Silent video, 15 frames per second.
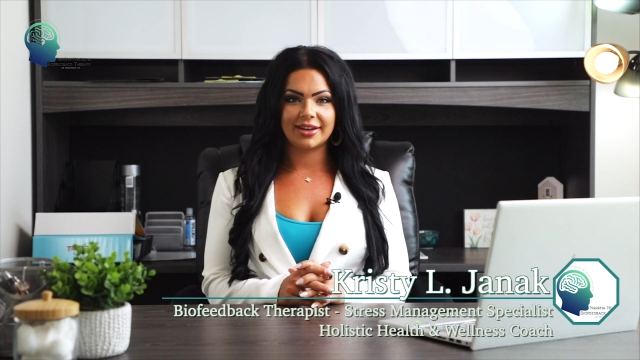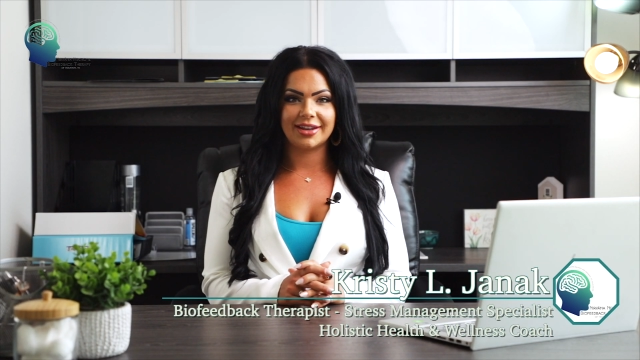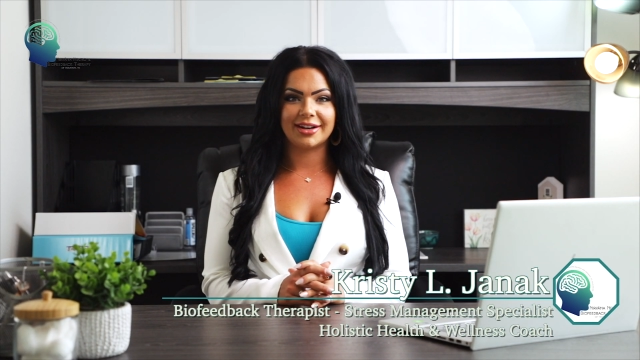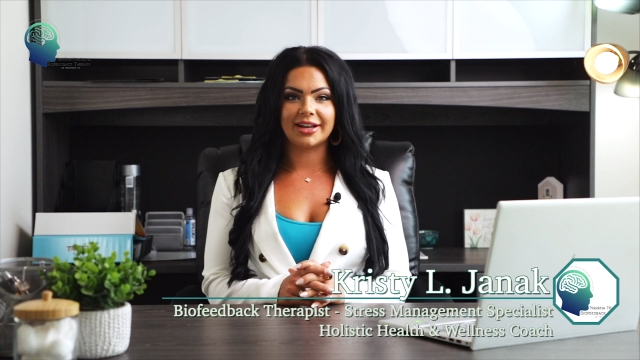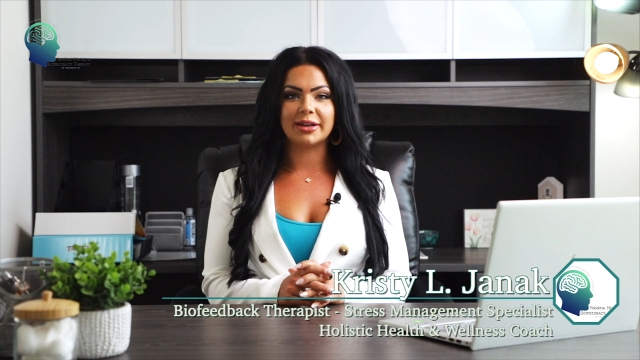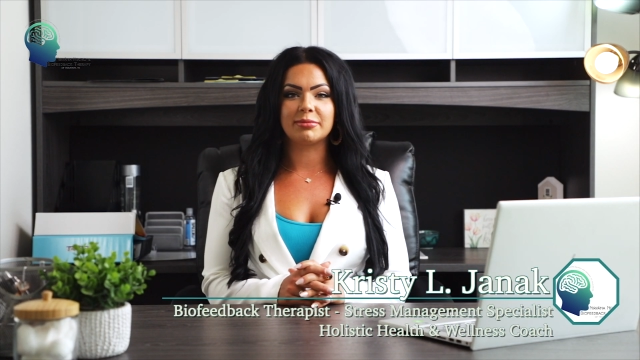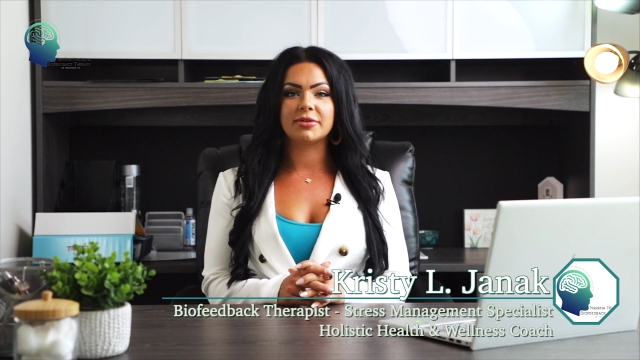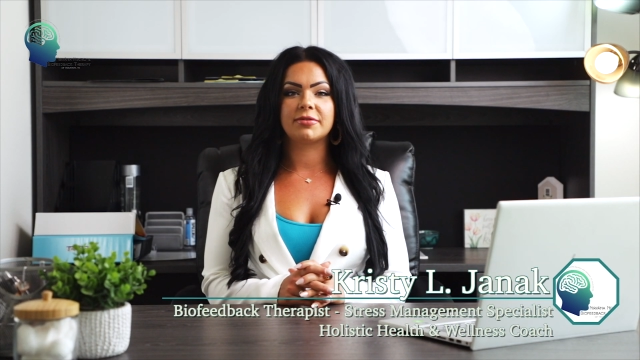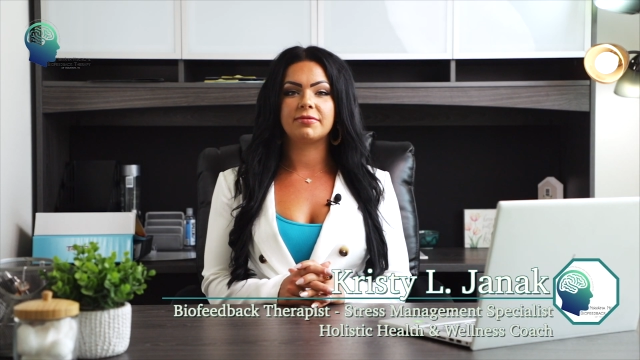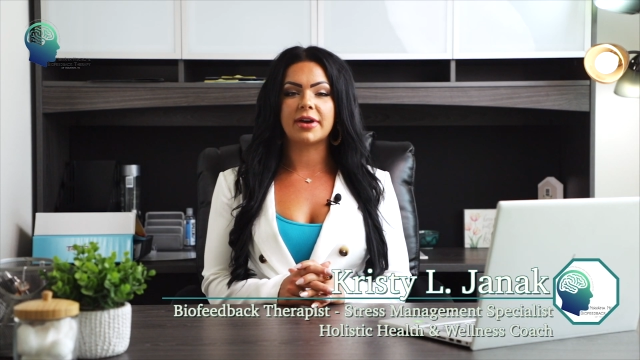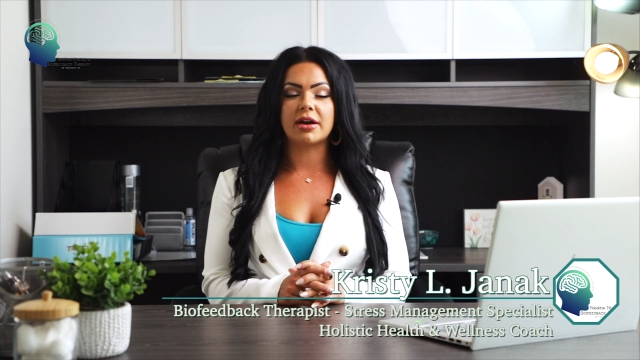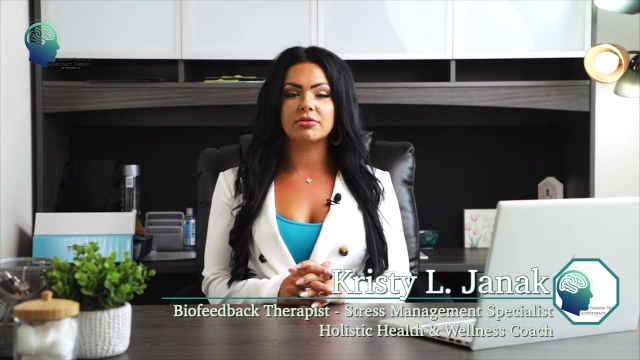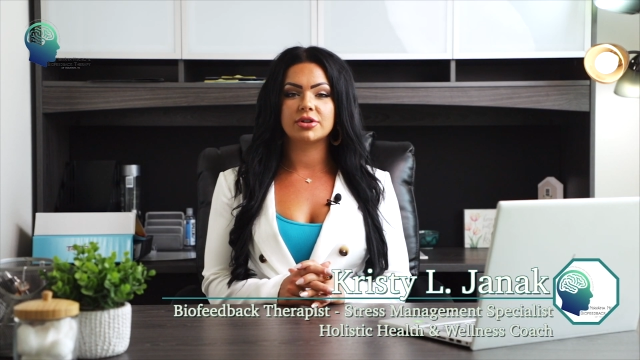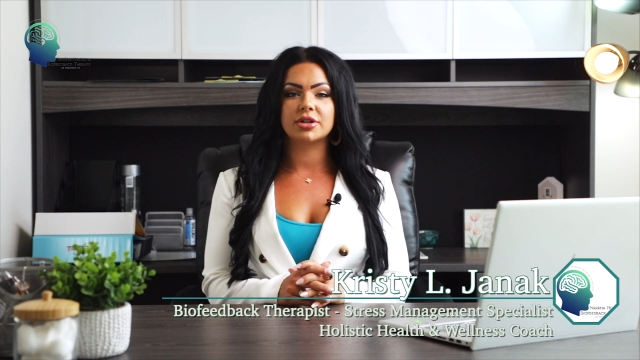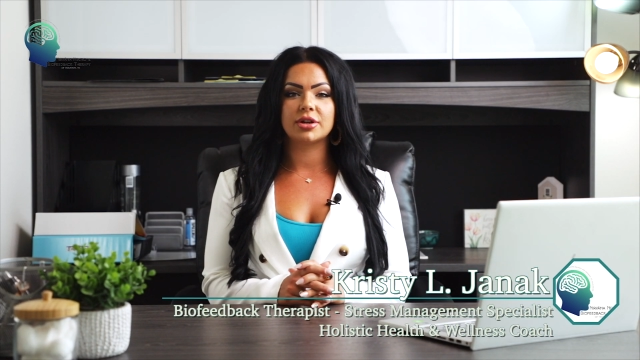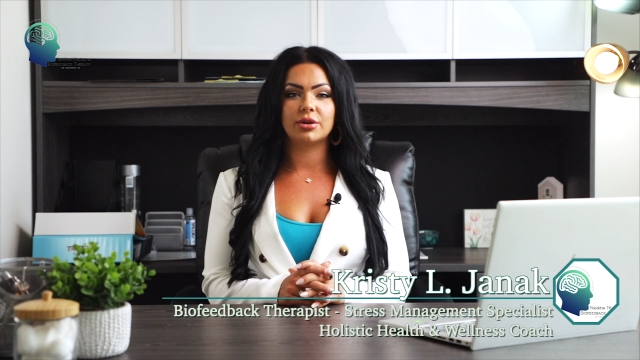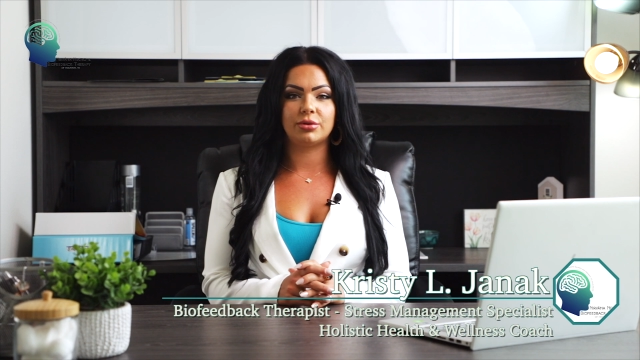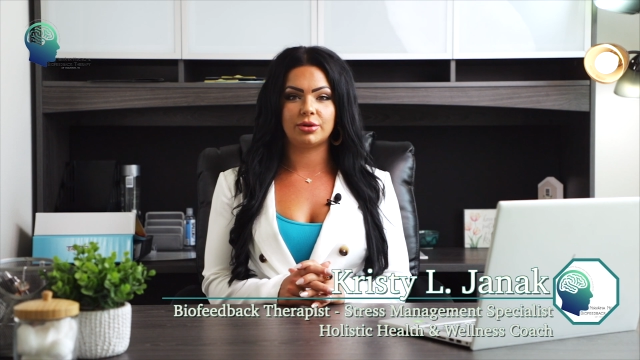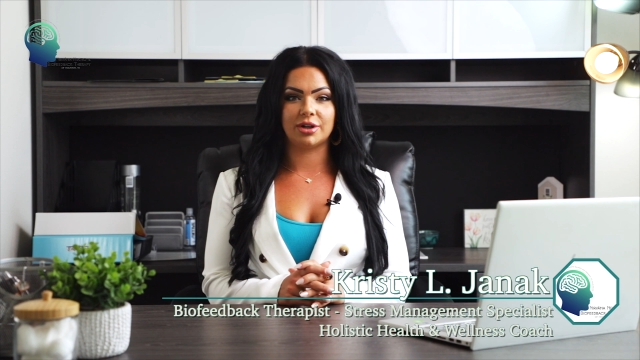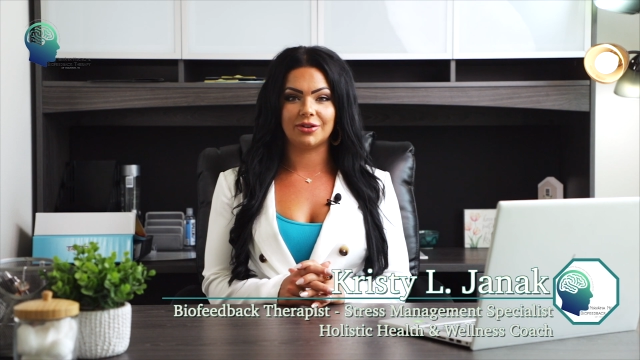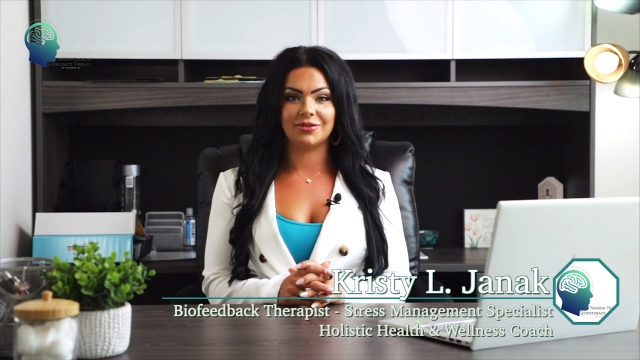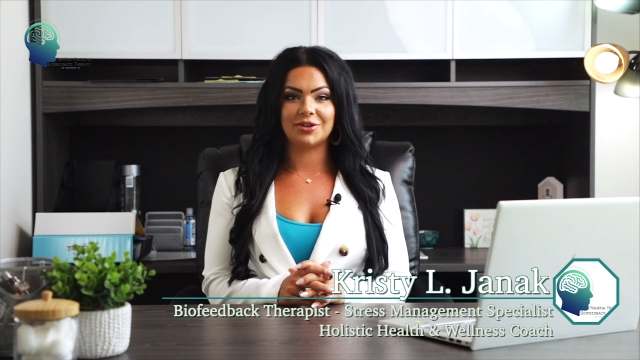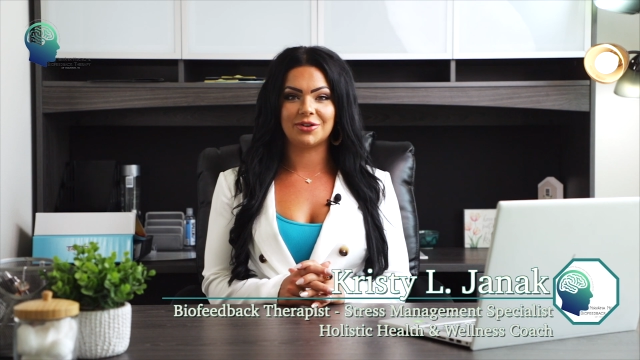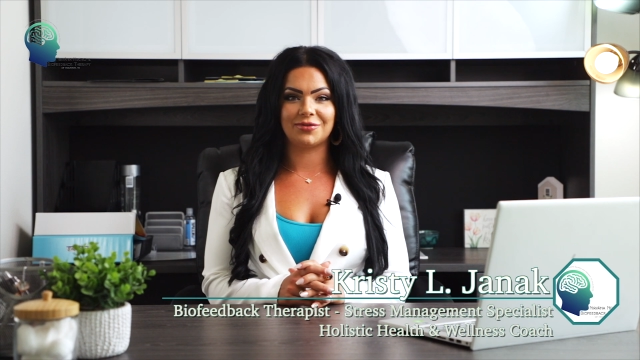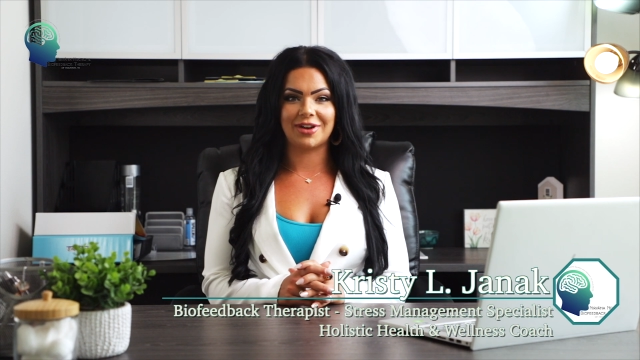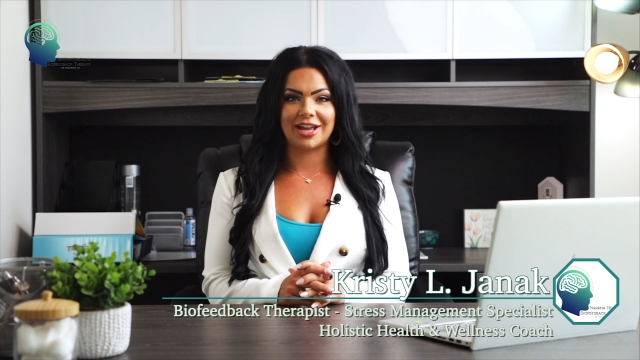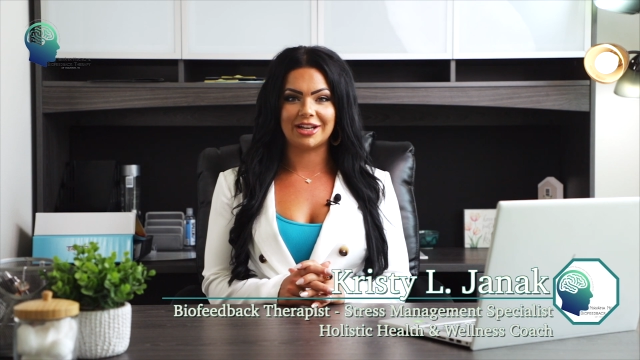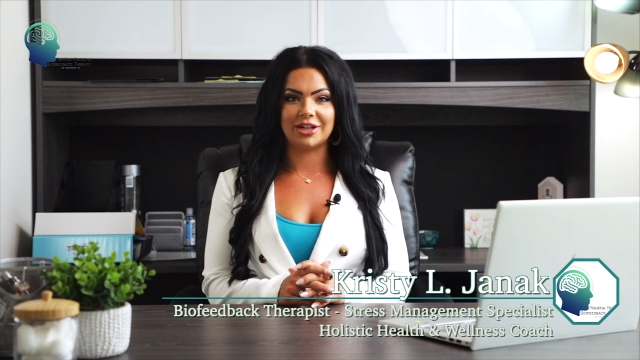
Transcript: and I am the founder and owner of Nirvana